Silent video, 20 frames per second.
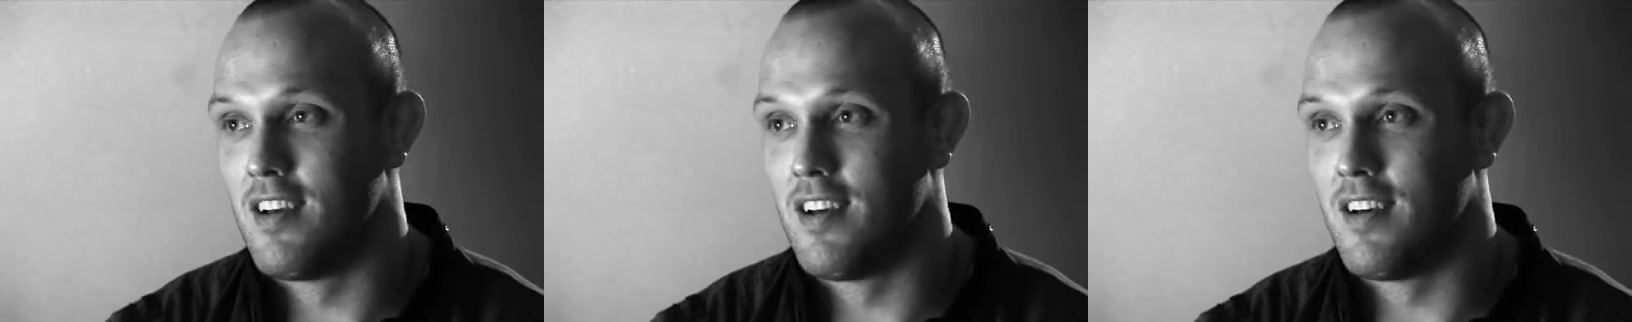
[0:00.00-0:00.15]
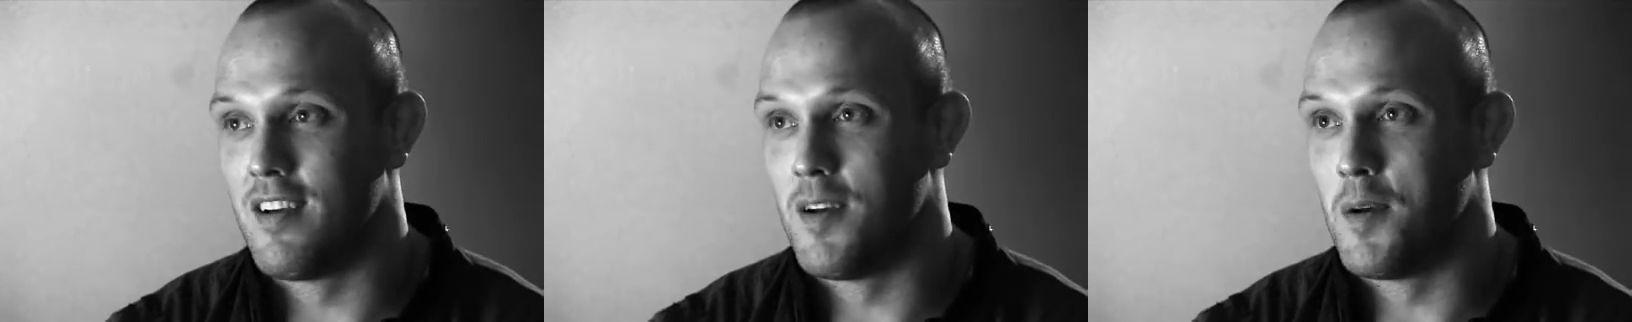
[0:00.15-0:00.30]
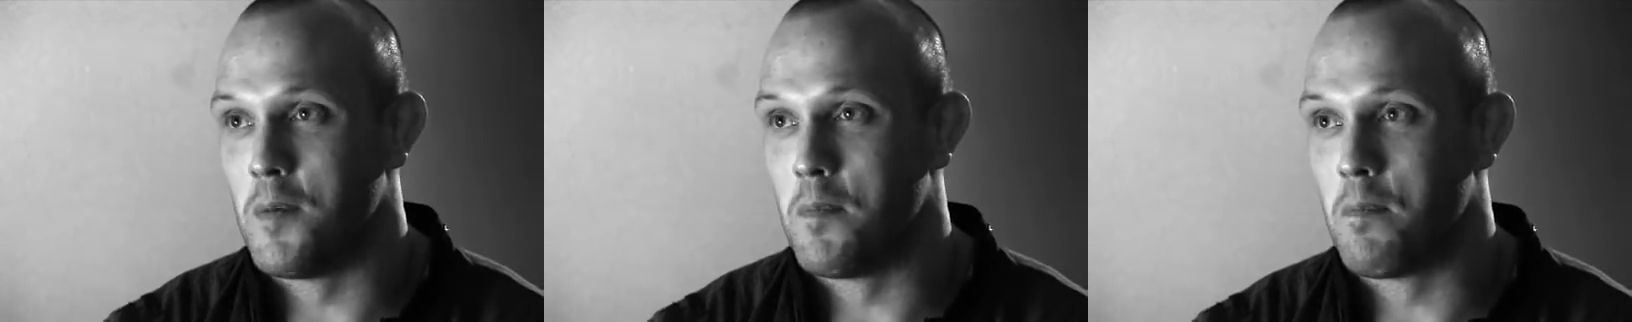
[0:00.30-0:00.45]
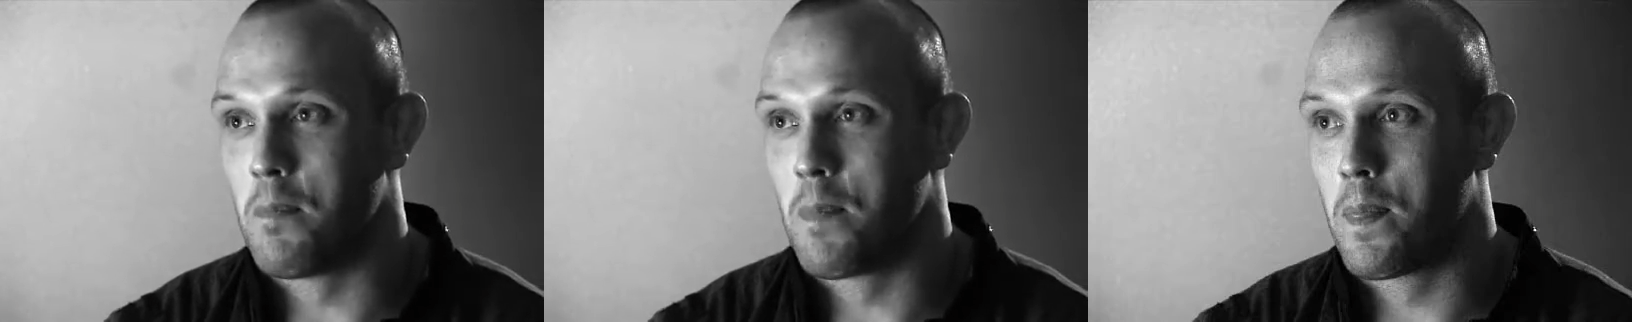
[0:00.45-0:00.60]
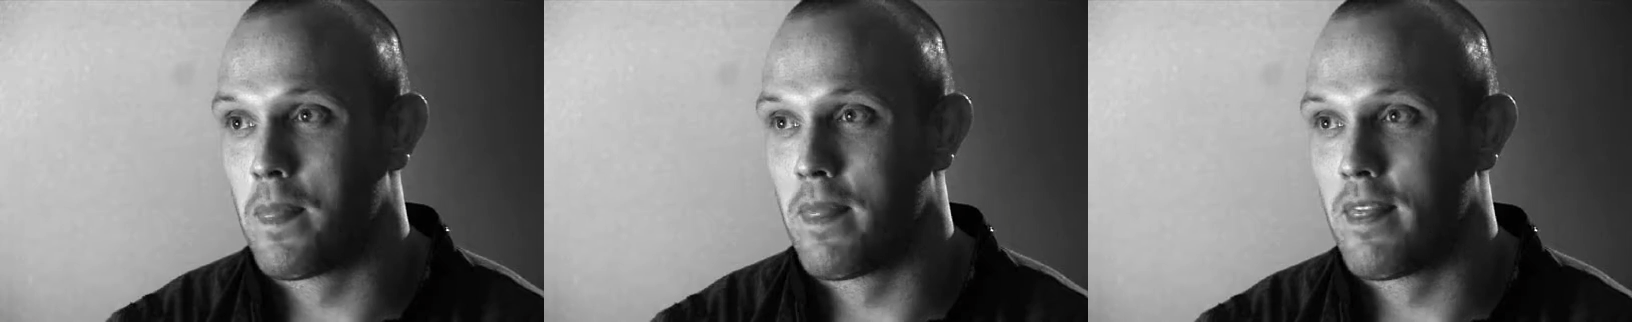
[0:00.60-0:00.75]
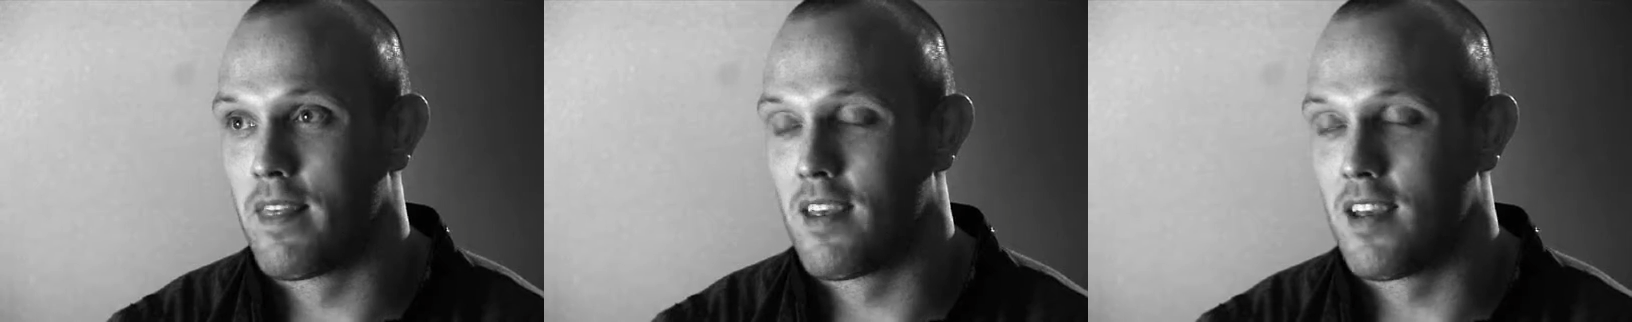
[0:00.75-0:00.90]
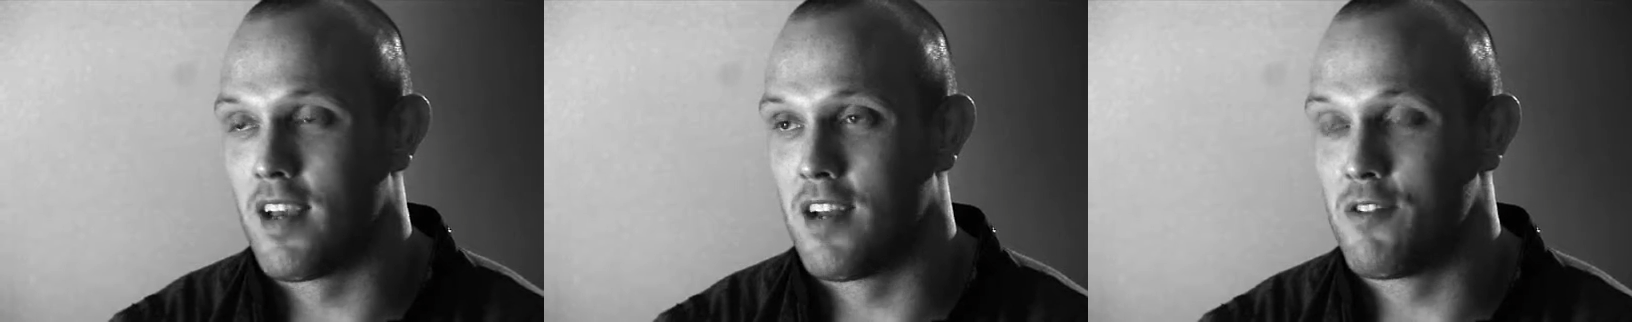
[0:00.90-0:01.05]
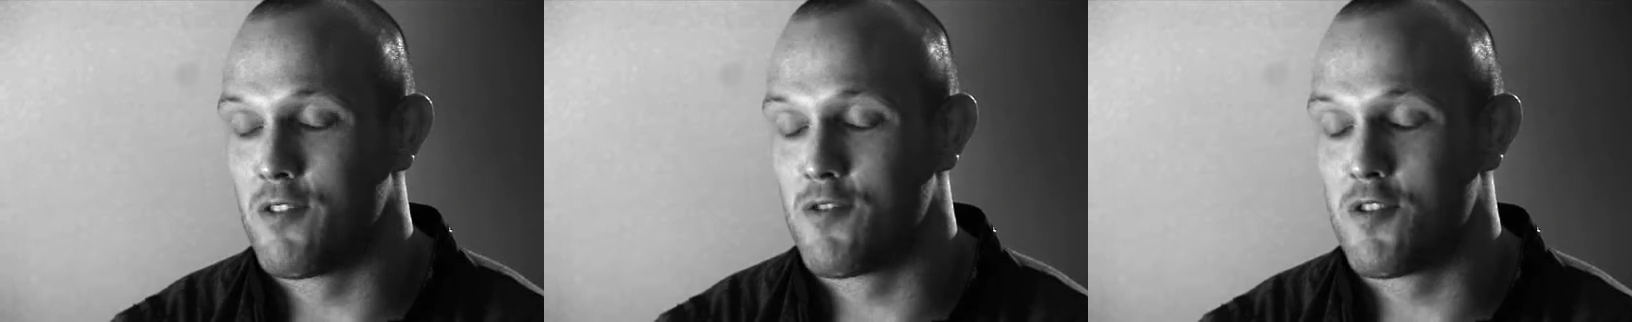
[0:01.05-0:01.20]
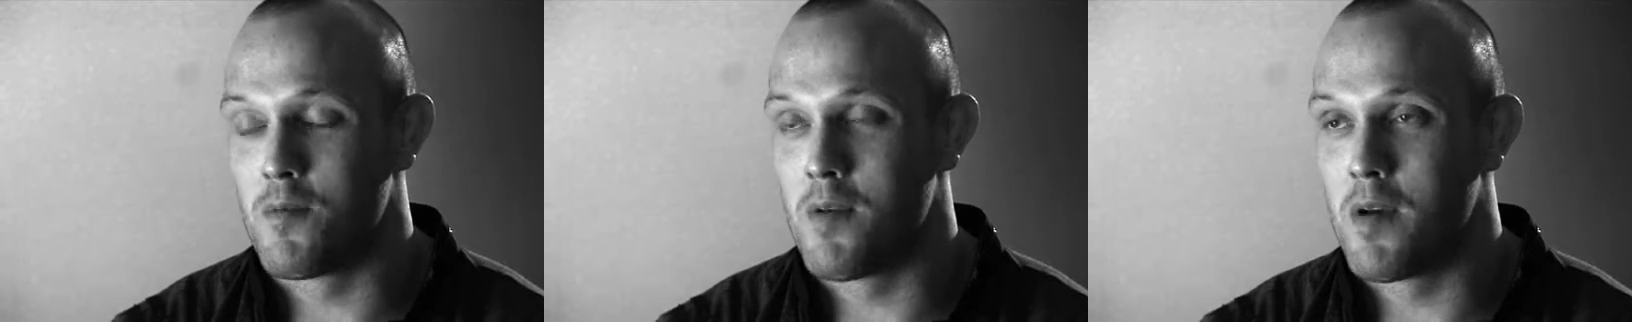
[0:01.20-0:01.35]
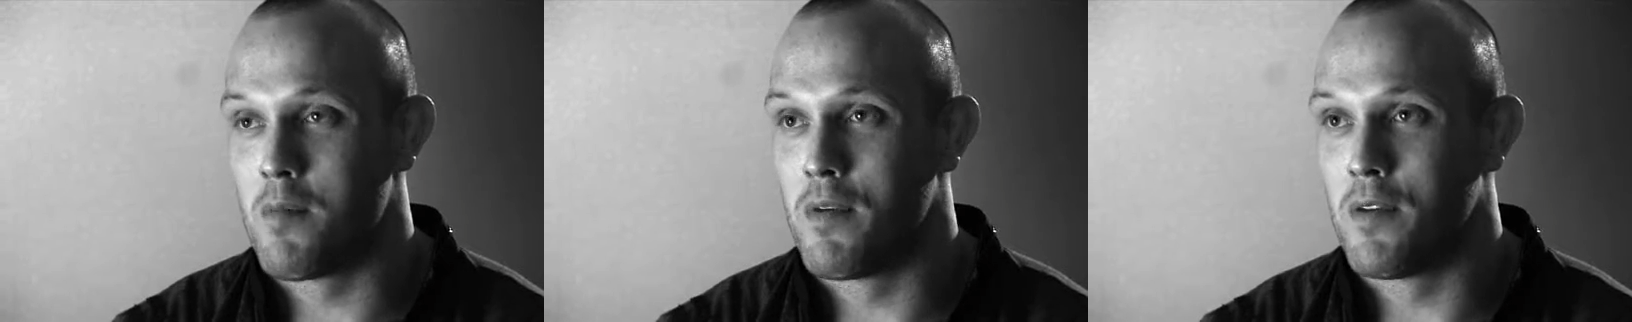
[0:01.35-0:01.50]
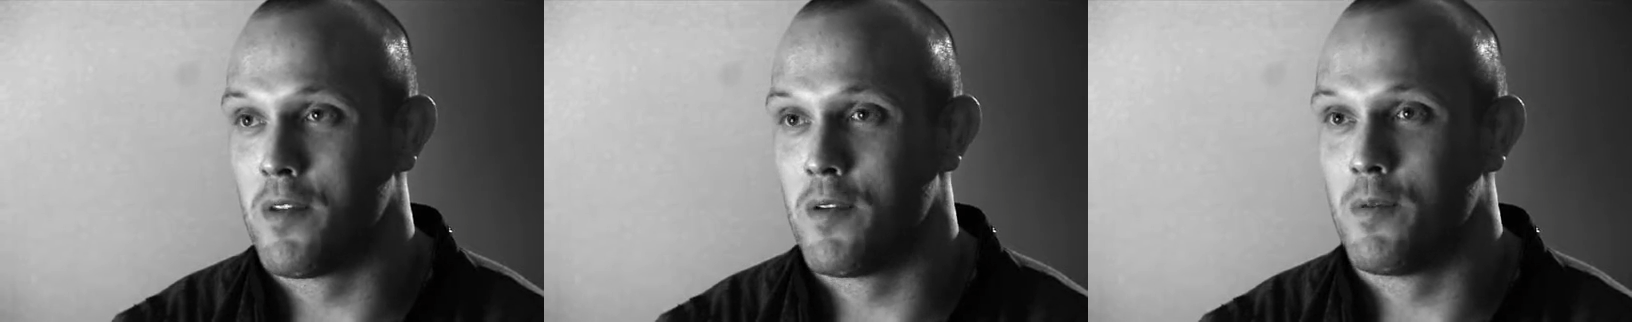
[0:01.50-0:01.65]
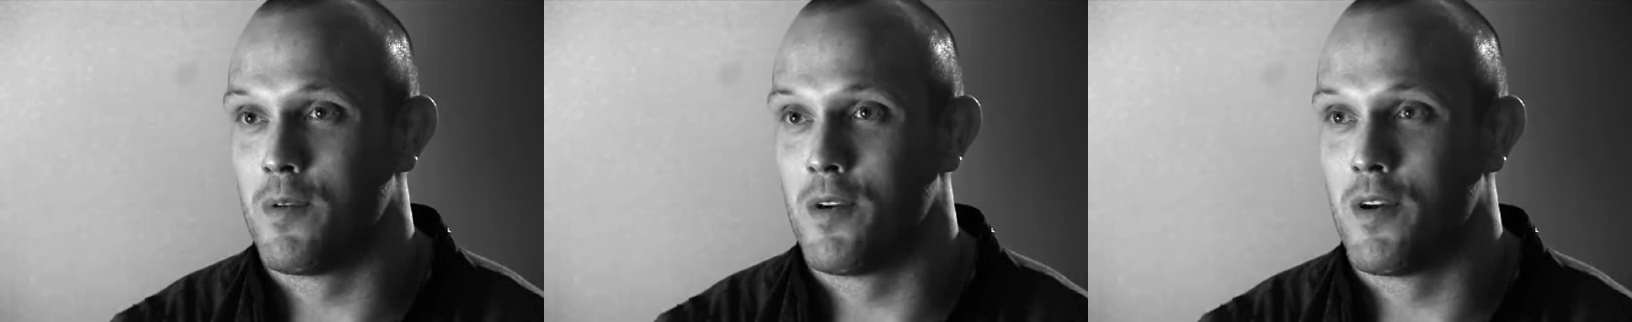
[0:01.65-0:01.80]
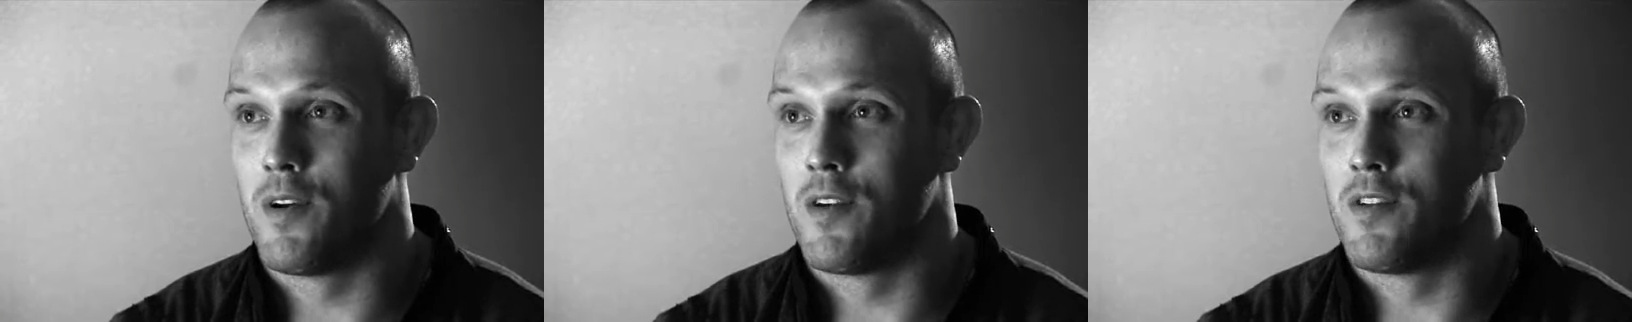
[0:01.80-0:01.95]
I just remember
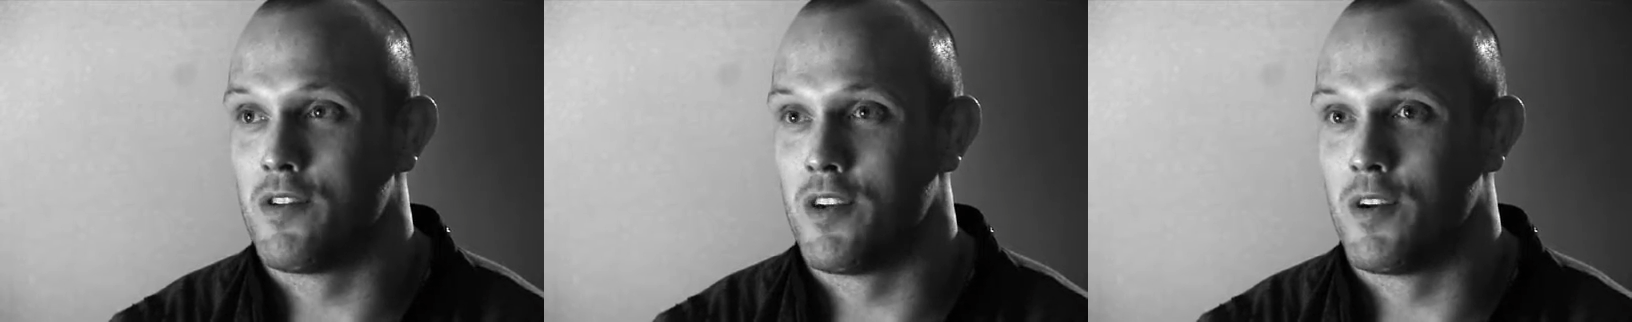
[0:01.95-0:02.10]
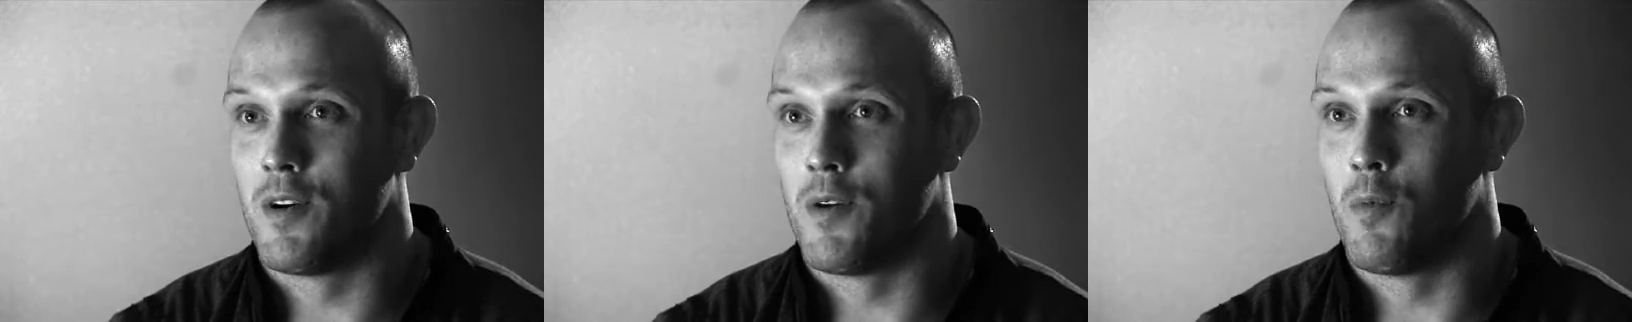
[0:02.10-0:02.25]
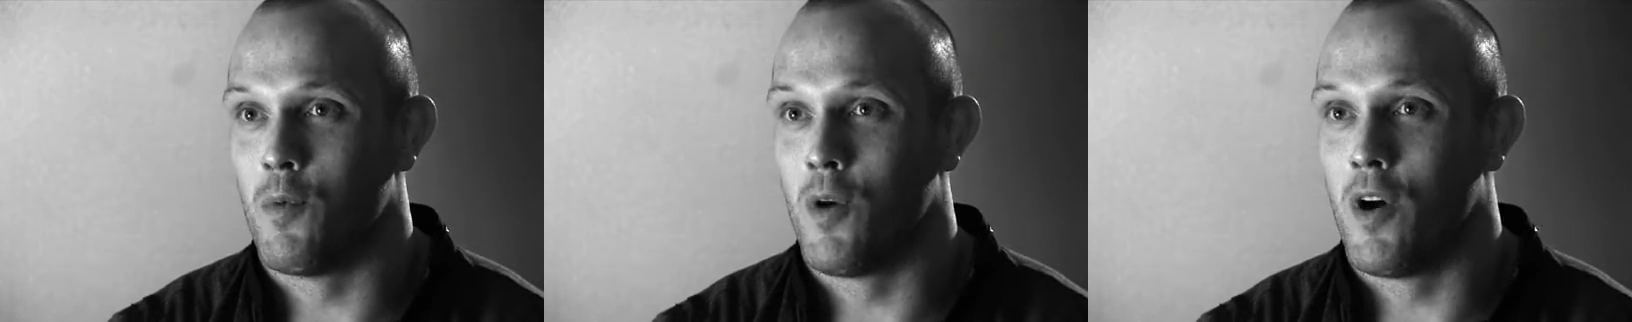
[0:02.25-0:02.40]
the words, you know,